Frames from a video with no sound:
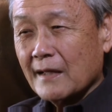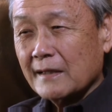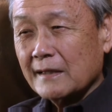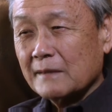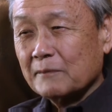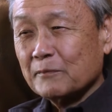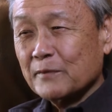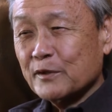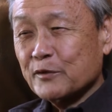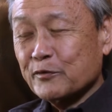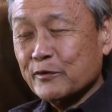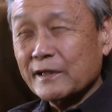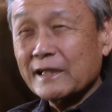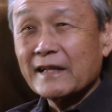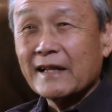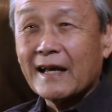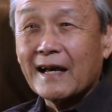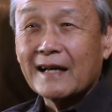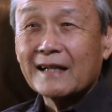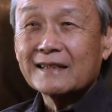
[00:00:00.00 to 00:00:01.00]
in between
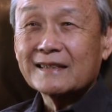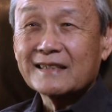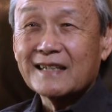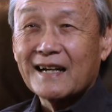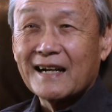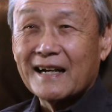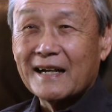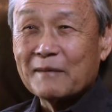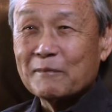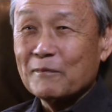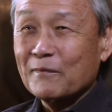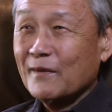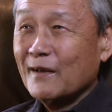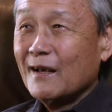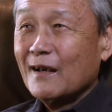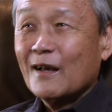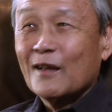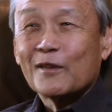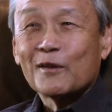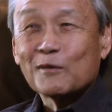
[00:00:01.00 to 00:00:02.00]
that time,
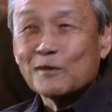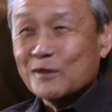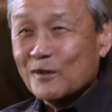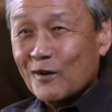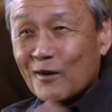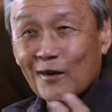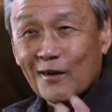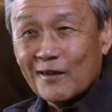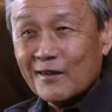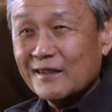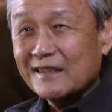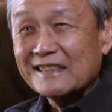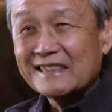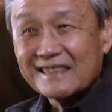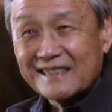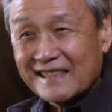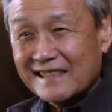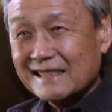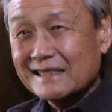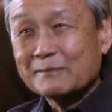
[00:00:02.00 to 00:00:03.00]
there was all these
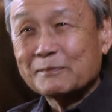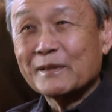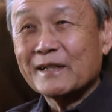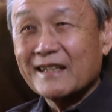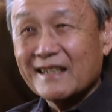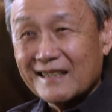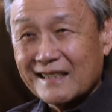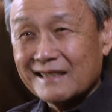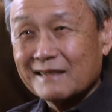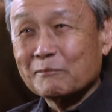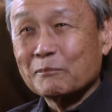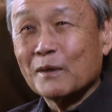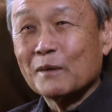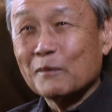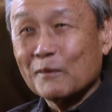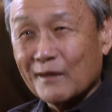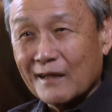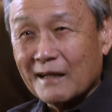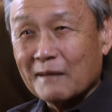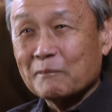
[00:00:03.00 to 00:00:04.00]
things beginning to
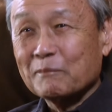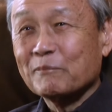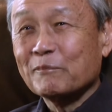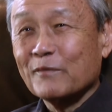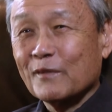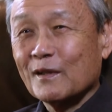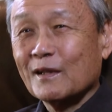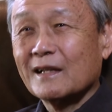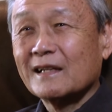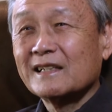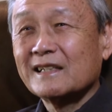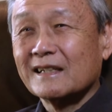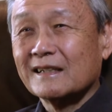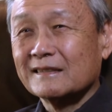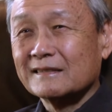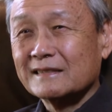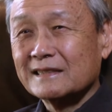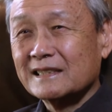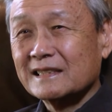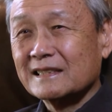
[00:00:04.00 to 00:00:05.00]
bubble up,
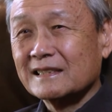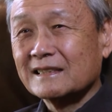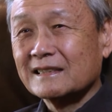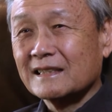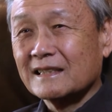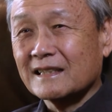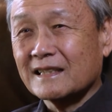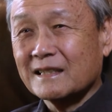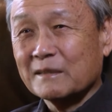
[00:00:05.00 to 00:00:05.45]
in the